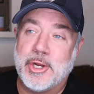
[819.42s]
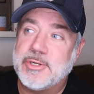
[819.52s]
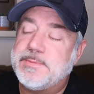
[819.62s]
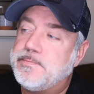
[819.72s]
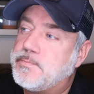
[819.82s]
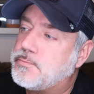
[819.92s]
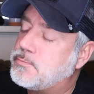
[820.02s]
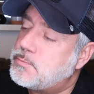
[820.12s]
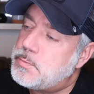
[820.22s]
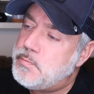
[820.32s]
tears.
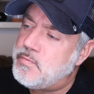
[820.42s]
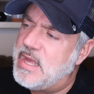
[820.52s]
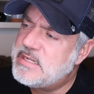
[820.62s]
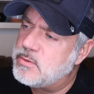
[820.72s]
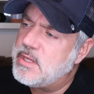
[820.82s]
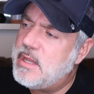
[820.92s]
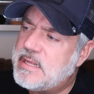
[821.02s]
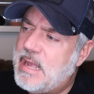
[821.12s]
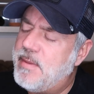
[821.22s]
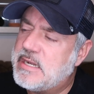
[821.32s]
I really
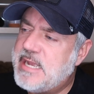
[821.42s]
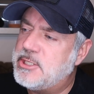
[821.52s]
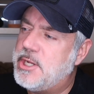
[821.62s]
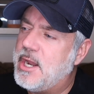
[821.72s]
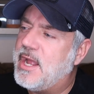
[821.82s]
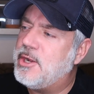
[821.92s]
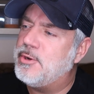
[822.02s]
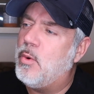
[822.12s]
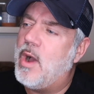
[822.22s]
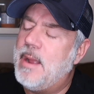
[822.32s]
like that meditation, and I
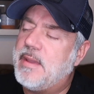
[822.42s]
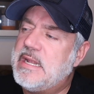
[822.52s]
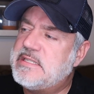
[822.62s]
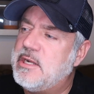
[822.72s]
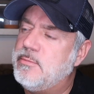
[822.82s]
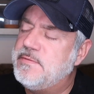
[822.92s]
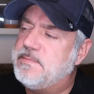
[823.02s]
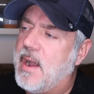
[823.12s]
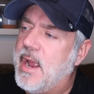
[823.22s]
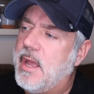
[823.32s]
don't know why I'm getting so
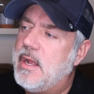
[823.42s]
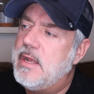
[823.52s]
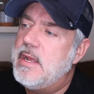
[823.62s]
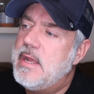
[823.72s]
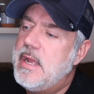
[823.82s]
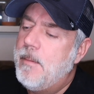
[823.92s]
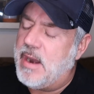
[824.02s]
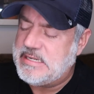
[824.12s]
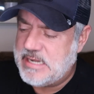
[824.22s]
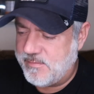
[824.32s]
moved by it,
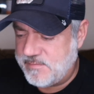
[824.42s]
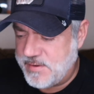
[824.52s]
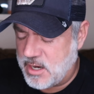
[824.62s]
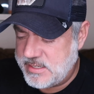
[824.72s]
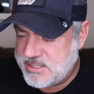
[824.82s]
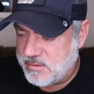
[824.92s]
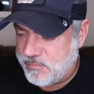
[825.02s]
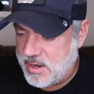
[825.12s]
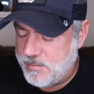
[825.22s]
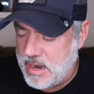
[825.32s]
but I did have a very dear
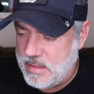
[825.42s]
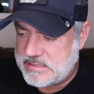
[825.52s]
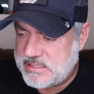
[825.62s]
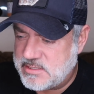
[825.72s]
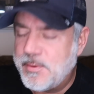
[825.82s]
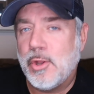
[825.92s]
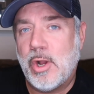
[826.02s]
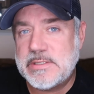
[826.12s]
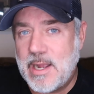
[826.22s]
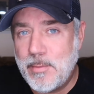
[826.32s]
friend of mine that said to me a
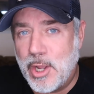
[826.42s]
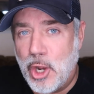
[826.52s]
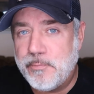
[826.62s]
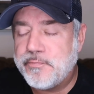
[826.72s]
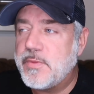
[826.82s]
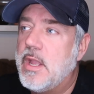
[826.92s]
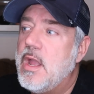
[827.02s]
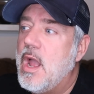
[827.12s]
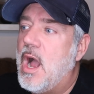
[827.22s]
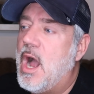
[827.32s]
long time ago,
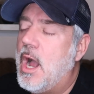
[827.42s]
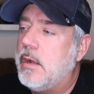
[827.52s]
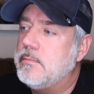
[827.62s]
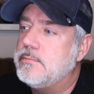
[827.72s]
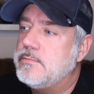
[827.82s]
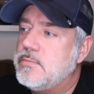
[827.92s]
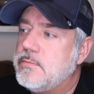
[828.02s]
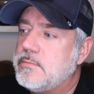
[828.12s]
um,